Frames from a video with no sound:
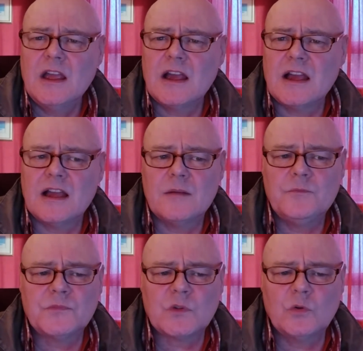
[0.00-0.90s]

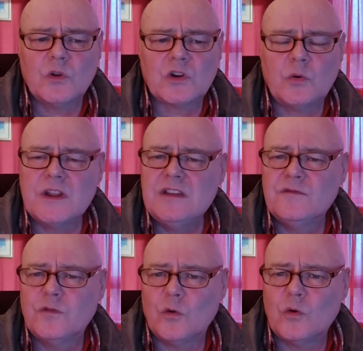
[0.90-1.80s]
who are quite
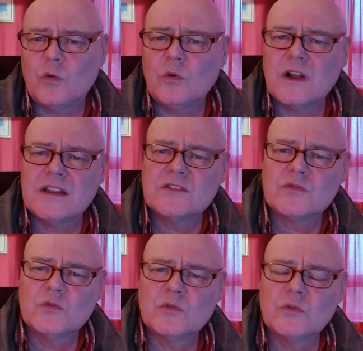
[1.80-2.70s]
vocal and
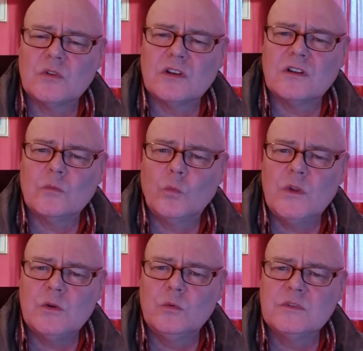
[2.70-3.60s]
who
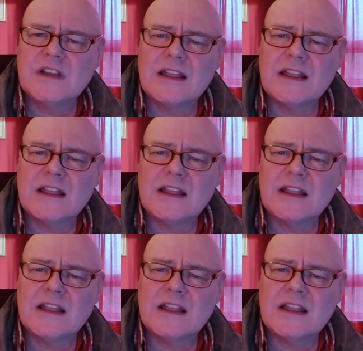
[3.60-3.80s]
wield